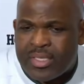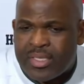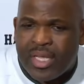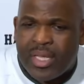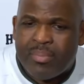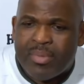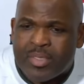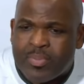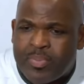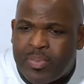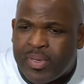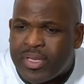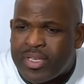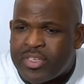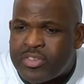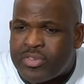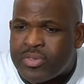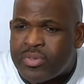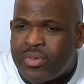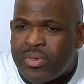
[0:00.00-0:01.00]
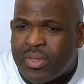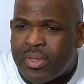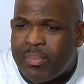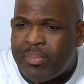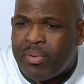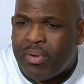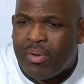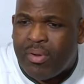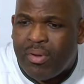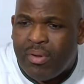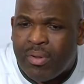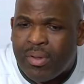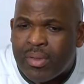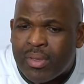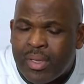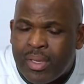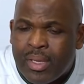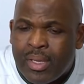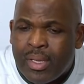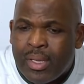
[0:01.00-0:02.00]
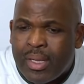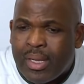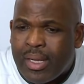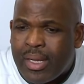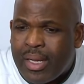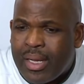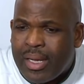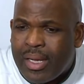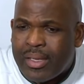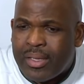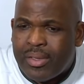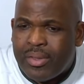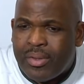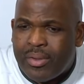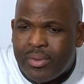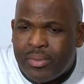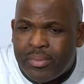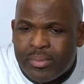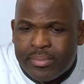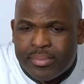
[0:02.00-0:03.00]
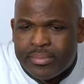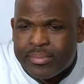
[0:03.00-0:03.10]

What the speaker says: team is putting two on the ball, you